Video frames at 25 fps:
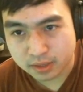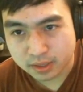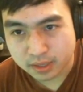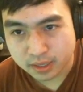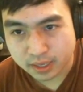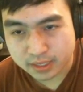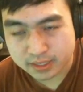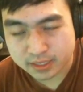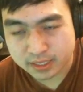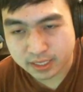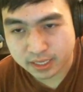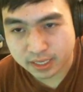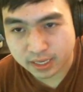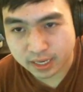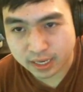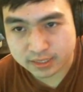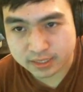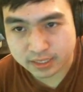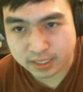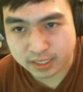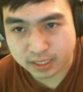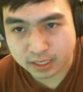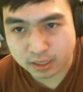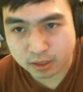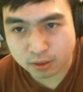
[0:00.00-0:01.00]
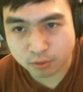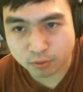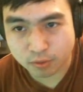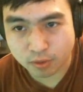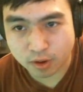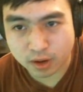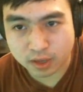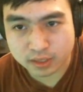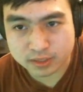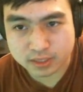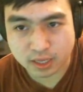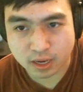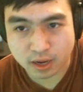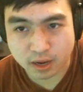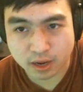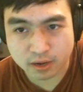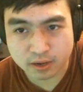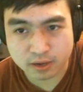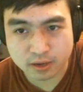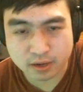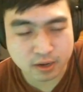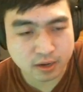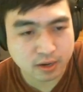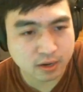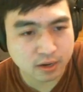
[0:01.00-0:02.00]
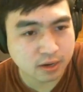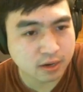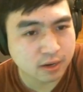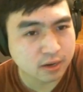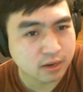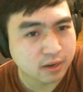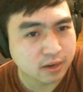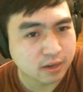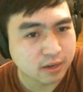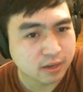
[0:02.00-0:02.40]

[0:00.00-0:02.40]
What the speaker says: It's hit as a cross under.